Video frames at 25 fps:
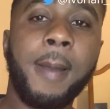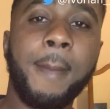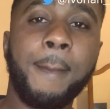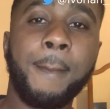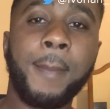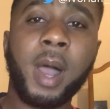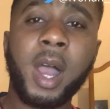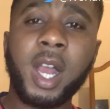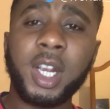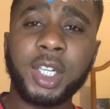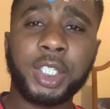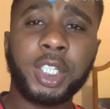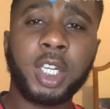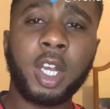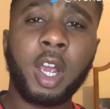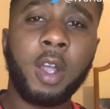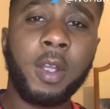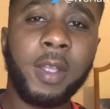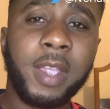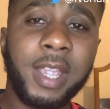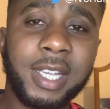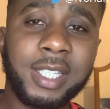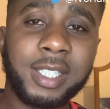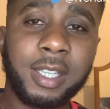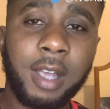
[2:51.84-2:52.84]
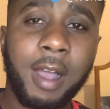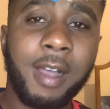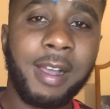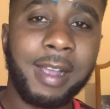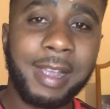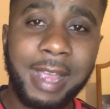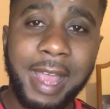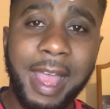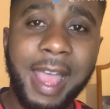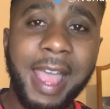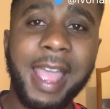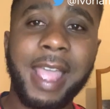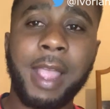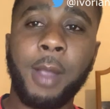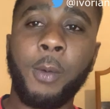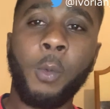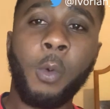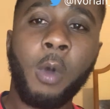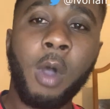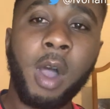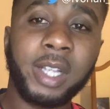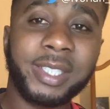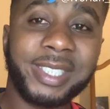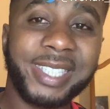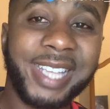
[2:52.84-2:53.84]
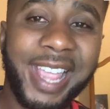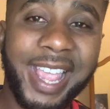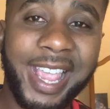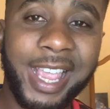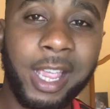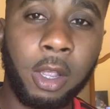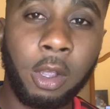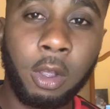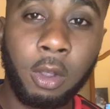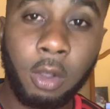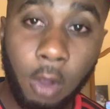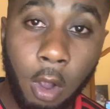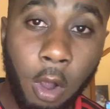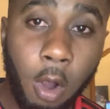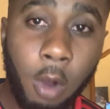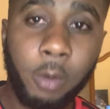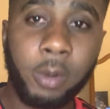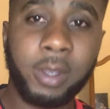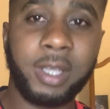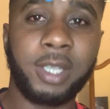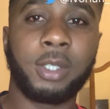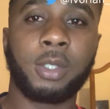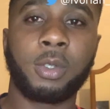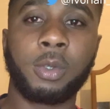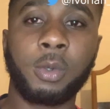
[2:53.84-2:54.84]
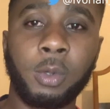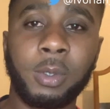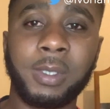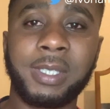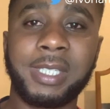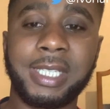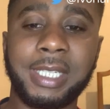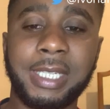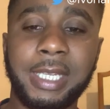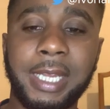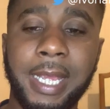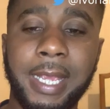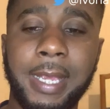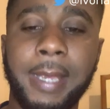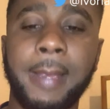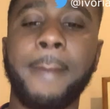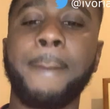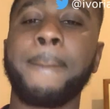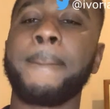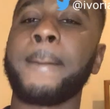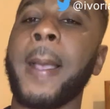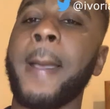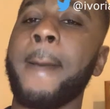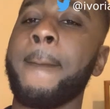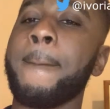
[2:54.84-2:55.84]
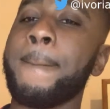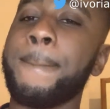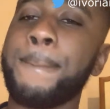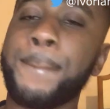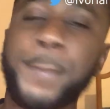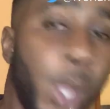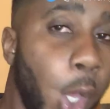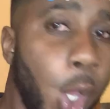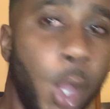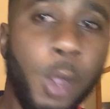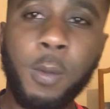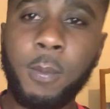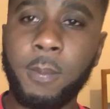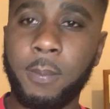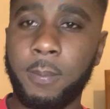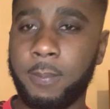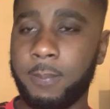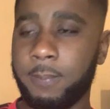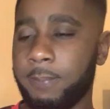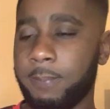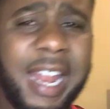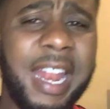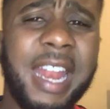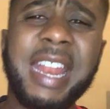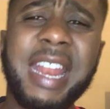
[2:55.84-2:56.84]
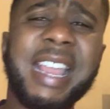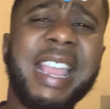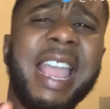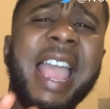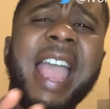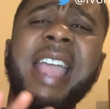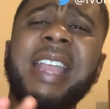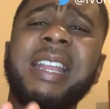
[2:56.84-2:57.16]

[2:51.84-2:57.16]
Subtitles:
Martial is our guy. What a goal he scored today. Boom. And then again,